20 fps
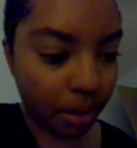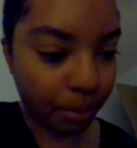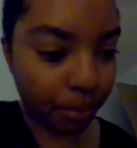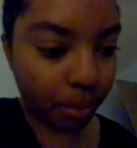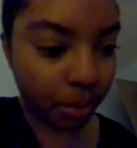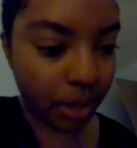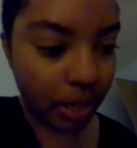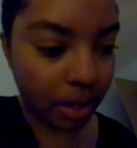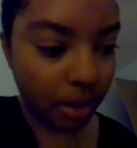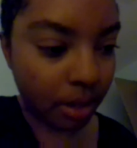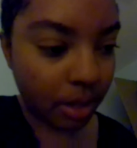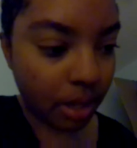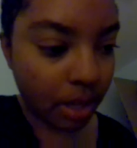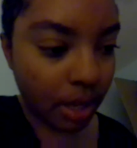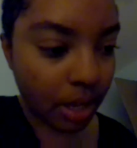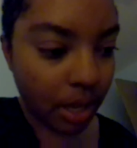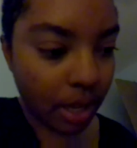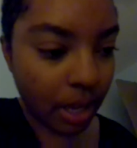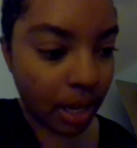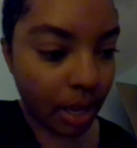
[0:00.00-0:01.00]
of Crete.
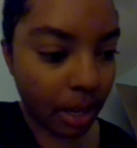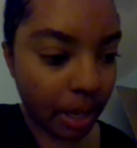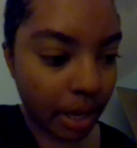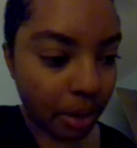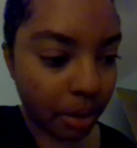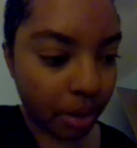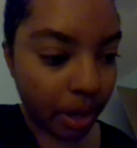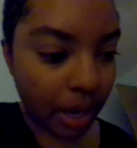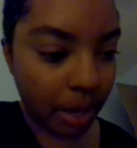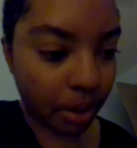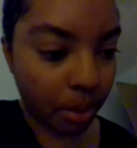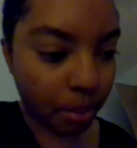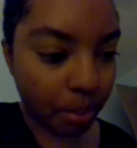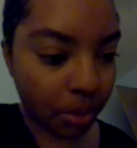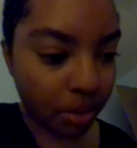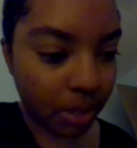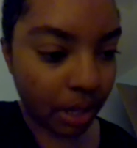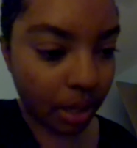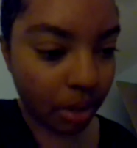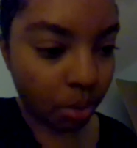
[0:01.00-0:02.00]
He later angered
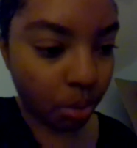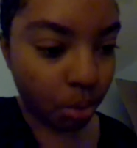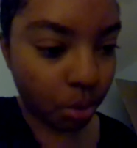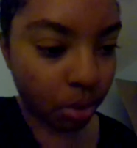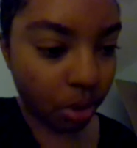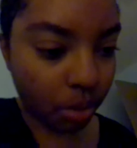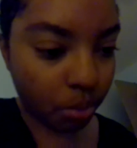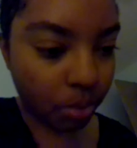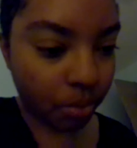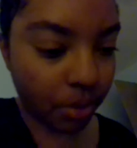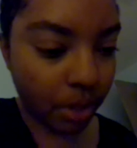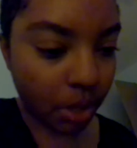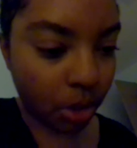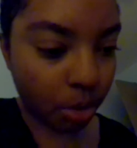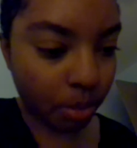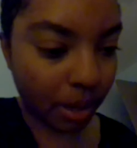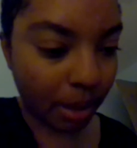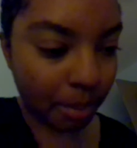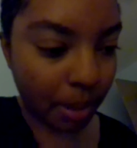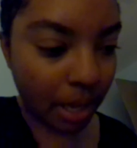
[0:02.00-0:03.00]
Poseidon, who sought
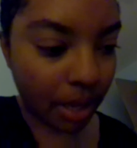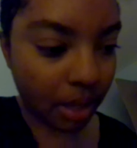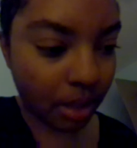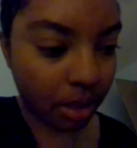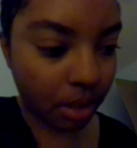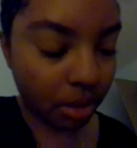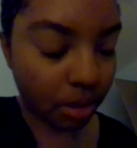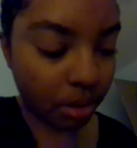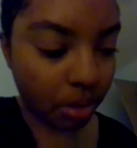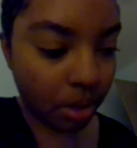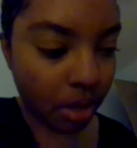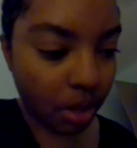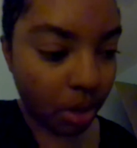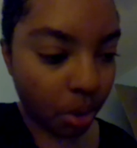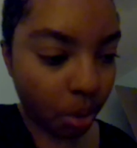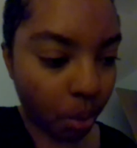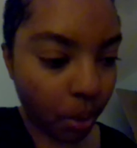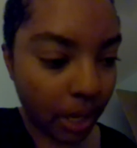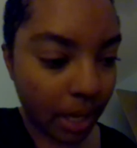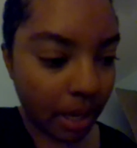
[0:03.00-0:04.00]
revenge by making the
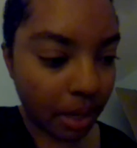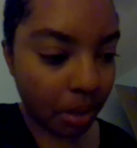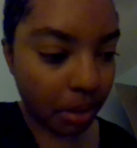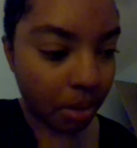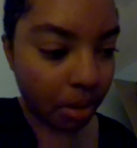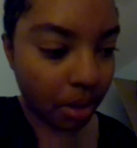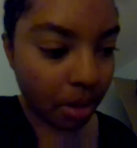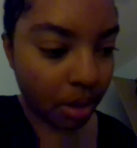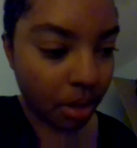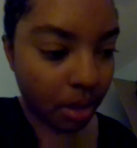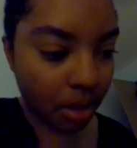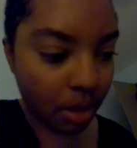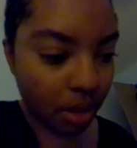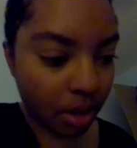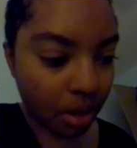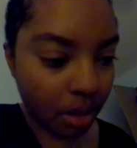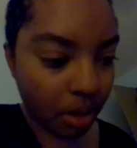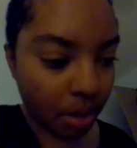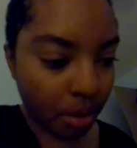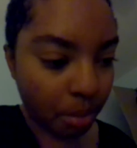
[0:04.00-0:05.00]
queen
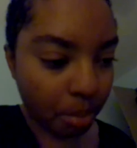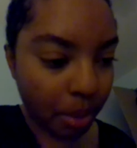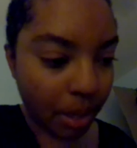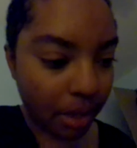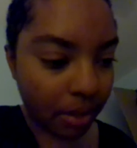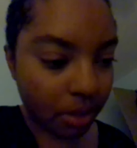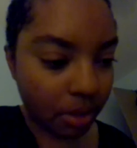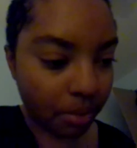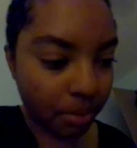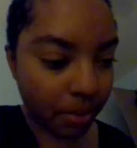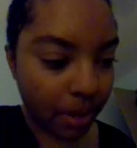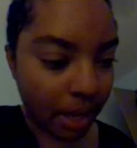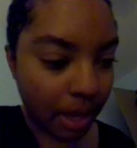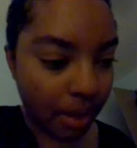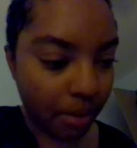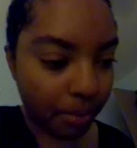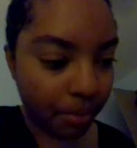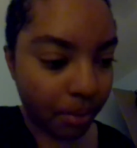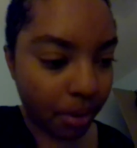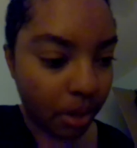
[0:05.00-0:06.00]

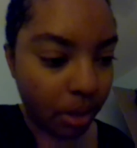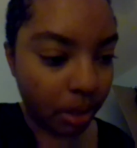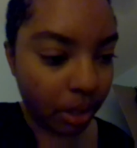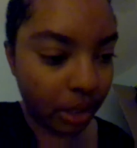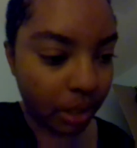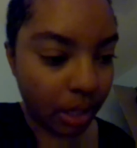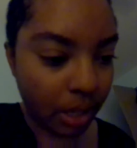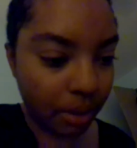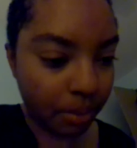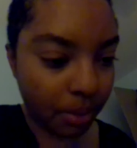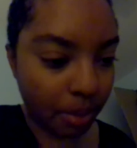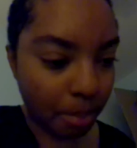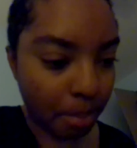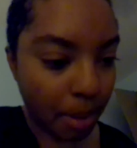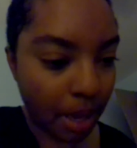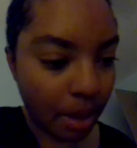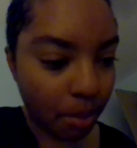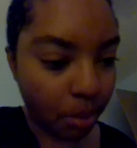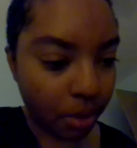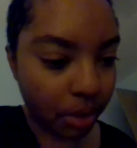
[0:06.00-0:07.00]
Pasiphae fall in love and
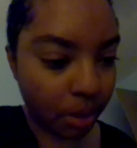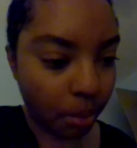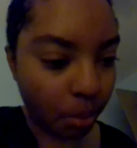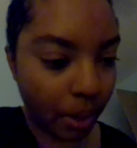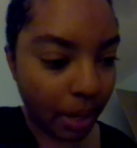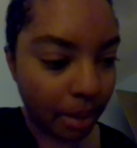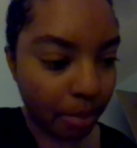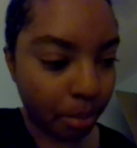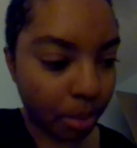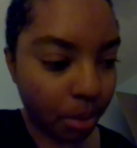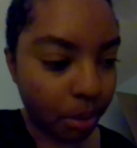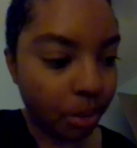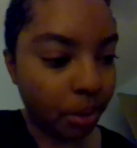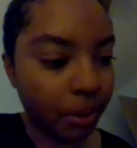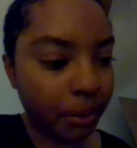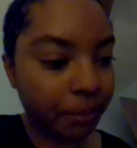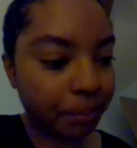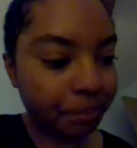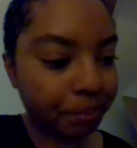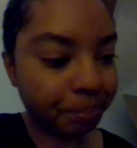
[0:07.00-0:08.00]
mate with a white bull.